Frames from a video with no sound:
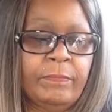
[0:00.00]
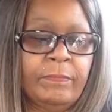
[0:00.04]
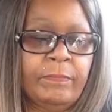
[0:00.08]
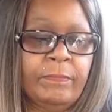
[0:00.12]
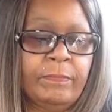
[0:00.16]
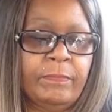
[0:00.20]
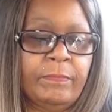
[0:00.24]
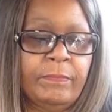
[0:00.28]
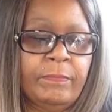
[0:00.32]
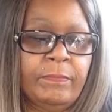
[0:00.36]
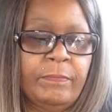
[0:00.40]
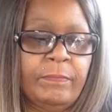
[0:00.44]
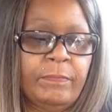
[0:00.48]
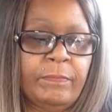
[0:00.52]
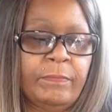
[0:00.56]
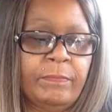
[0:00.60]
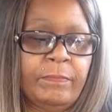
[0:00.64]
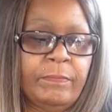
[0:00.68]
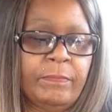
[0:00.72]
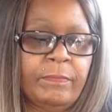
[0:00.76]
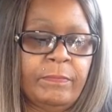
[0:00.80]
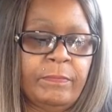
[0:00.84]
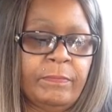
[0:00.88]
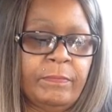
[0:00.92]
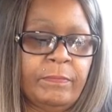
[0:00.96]

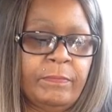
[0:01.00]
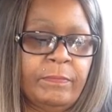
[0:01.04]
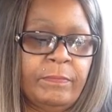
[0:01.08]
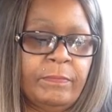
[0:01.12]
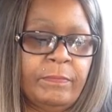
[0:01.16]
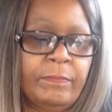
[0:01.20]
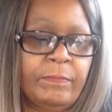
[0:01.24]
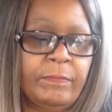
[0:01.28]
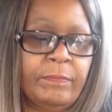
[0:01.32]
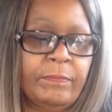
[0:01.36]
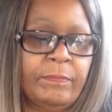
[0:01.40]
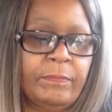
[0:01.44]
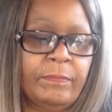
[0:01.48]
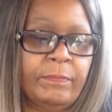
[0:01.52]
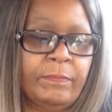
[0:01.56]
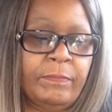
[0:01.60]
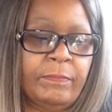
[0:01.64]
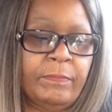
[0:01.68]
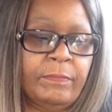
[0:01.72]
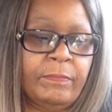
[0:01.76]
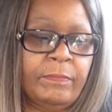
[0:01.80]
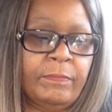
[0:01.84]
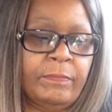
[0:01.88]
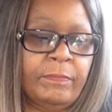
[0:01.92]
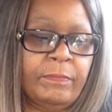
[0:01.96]

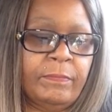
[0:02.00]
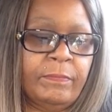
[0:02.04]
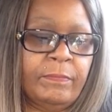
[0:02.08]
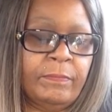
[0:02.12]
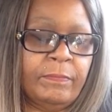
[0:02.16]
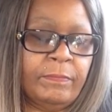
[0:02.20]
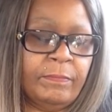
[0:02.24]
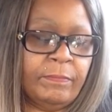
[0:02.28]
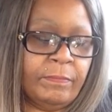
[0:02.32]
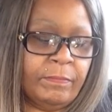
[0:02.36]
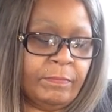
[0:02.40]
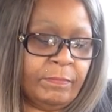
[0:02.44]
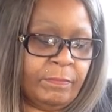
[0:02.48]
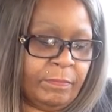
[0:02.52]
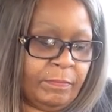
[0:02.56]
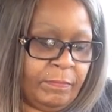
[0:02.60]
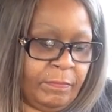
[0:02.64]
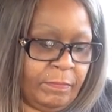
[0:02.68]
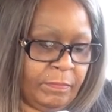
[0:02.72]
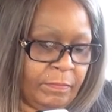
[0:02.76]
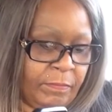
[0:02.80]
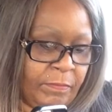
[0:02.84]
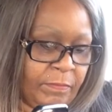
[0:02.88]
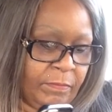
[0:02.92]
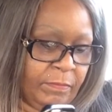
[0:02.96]

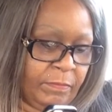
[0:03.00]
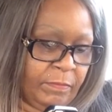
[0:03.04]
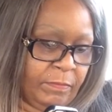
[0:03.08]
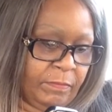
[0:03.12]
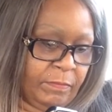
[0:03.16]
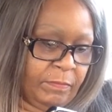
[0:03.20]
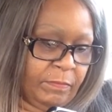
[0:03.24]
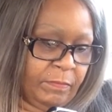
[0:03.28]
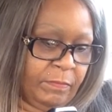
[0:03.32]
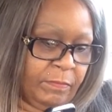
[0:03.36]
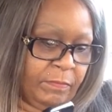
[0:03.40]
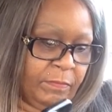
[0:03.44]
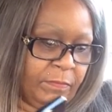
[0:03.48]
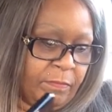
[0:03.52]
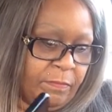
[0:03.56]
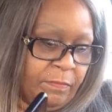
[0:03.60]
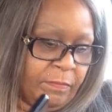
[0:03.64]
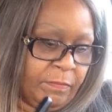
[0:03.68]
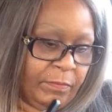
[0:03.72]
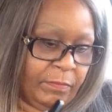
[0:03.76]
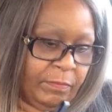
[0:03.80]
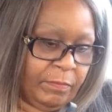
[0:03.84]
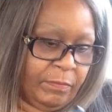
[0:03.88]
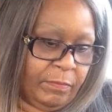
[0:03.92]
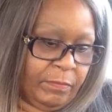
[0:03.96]

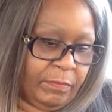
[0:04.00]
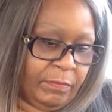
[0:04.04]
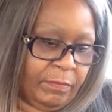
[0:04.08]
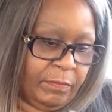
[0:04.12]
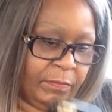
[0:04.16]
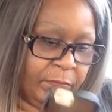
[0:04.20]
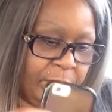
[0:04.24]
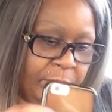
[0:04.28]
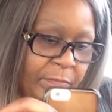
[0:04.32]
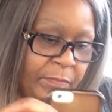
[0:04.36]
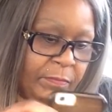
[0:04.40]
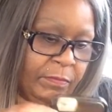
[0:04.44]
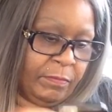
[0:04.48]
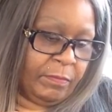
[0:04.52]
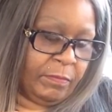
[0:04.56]
(silence)